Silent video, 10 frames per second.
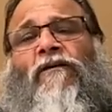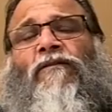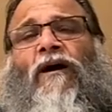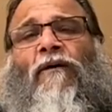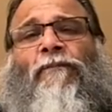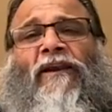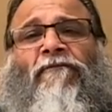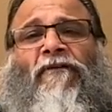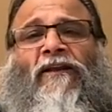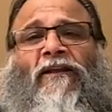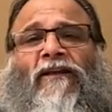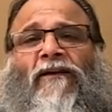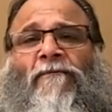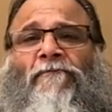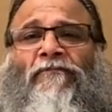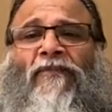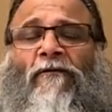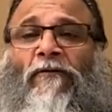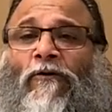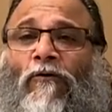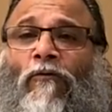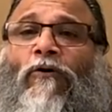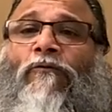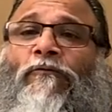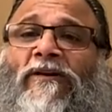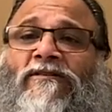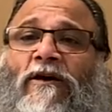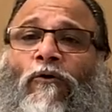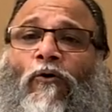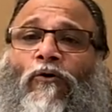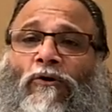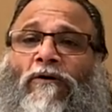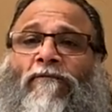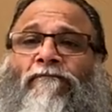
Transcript: the periphery. We don't want to fix the core.